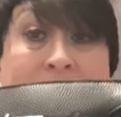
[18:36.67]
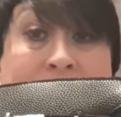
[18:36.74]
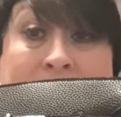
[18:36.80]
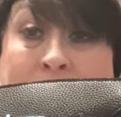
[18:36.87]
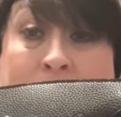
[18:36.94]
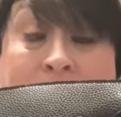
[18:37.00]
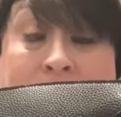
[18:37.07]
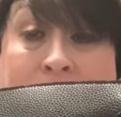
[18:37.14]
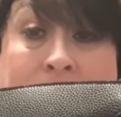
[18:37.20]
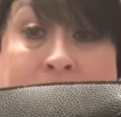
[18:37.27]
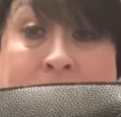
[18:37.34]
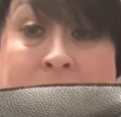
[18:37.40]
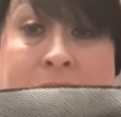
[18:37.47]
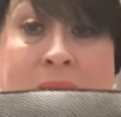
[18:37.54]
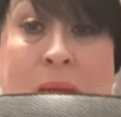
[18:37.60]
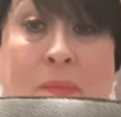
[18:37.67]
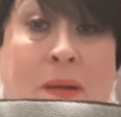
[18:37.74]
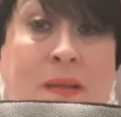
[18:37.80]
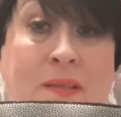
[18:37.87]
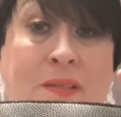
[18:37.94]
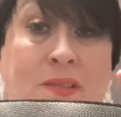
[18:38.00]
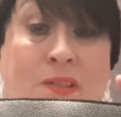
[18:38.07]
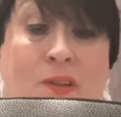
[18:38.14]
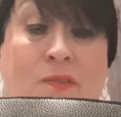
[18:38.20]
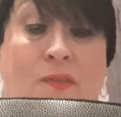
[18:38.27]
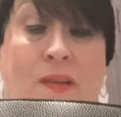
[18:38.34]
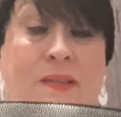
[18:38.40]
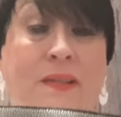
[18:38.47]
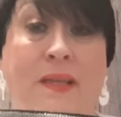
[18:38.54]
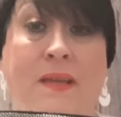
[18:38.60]
ain't nobody going to get in that because it's too
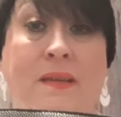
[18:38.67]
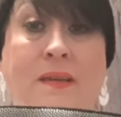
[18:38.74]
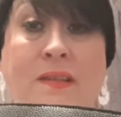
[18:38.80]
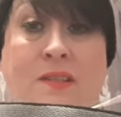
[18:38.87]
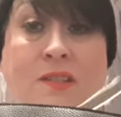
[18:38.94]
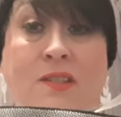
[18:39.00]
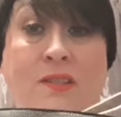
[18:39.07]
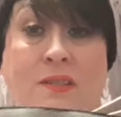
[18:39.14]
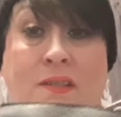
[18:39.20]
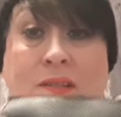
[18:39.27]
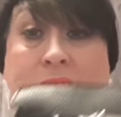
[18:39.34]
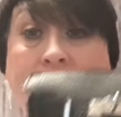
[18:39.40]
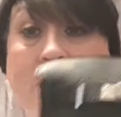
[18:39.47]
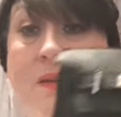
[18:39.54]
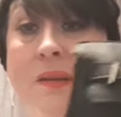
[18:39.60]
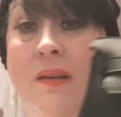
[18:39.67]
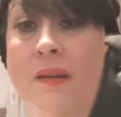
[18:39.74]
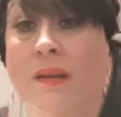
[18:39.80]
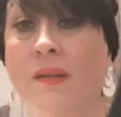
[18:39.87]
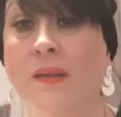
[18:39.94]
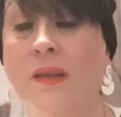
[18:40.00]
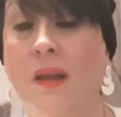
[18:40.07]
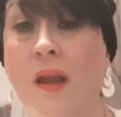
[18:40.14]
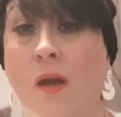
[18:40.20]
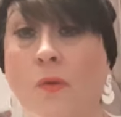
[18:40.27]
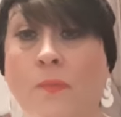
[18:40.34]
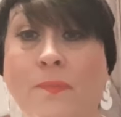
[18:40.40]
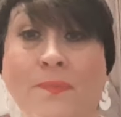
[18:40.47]
fussy. It's just, you know,